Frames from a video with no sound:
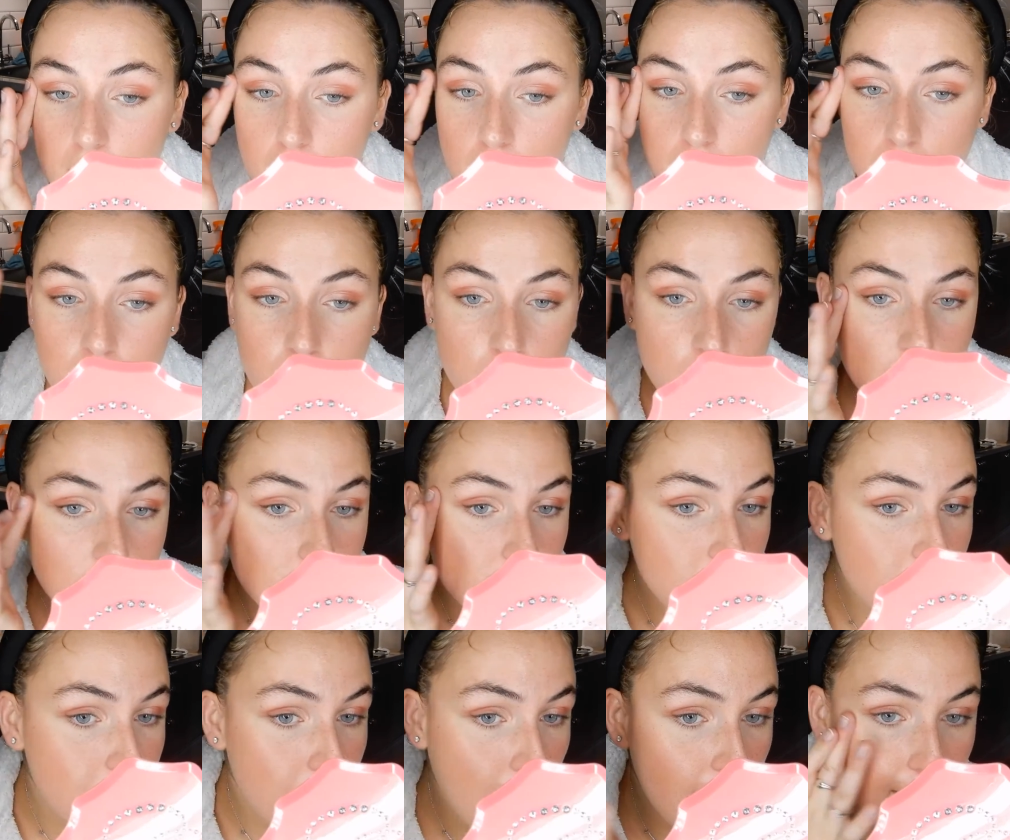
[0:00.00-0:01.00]
Yeah, then I
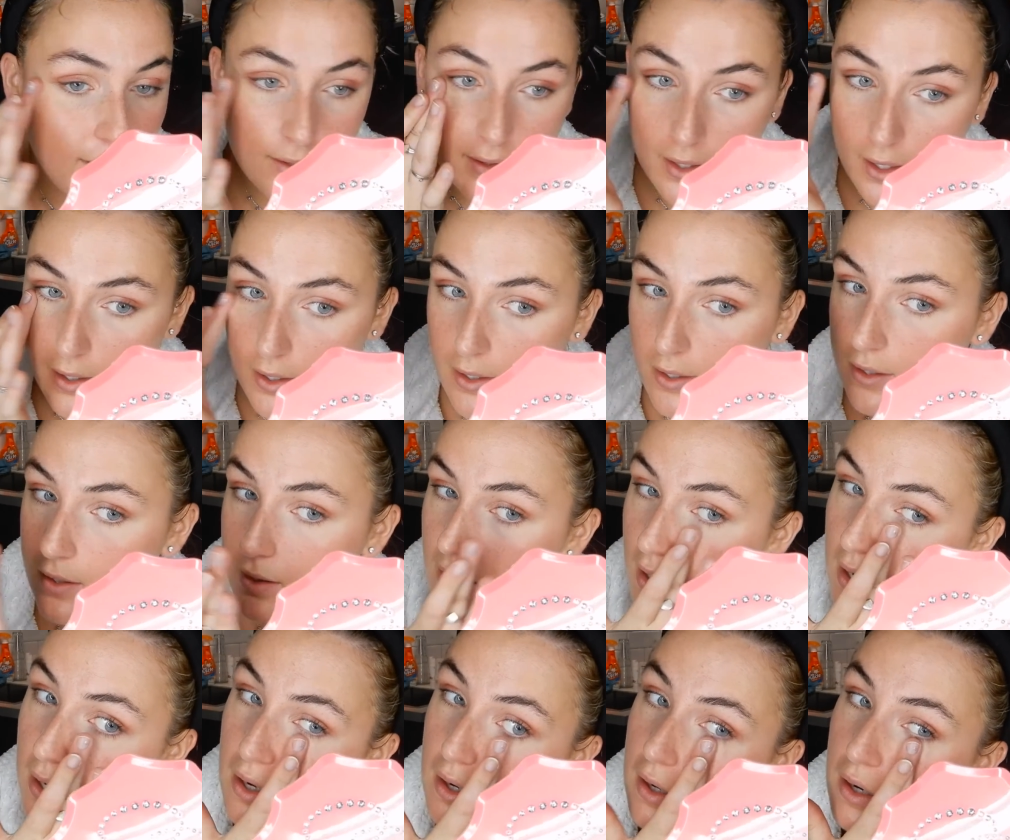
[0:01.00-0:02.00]
just pat that
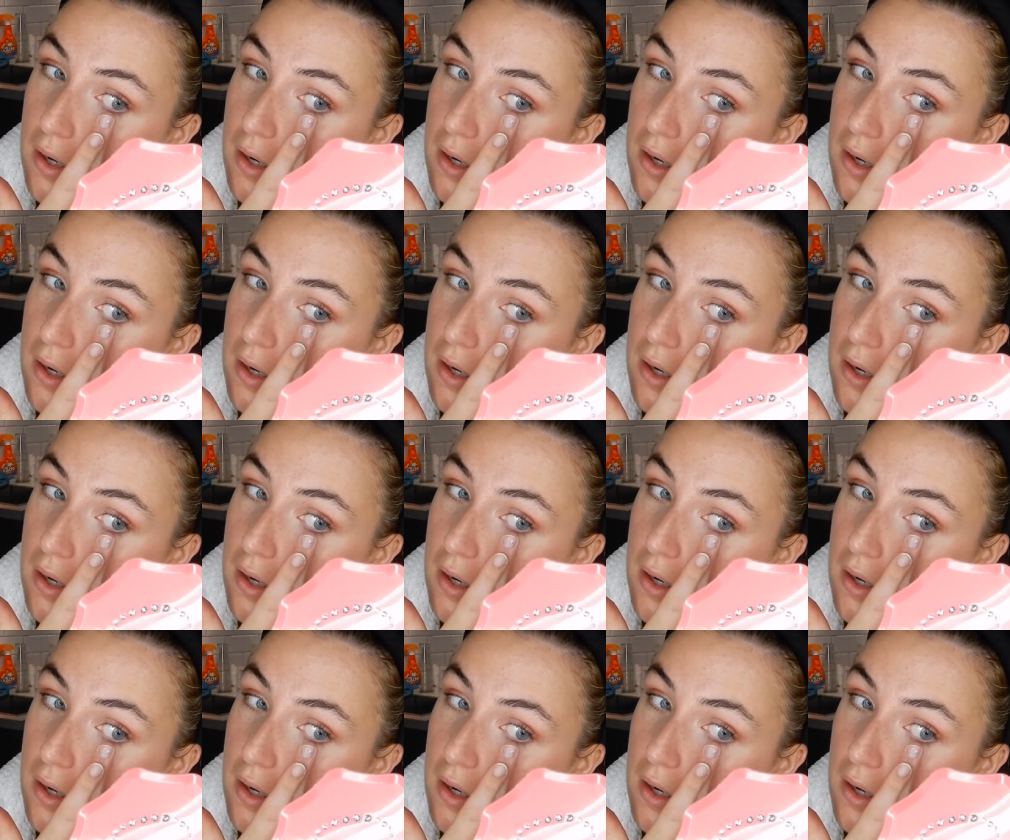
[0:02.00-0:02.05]
in.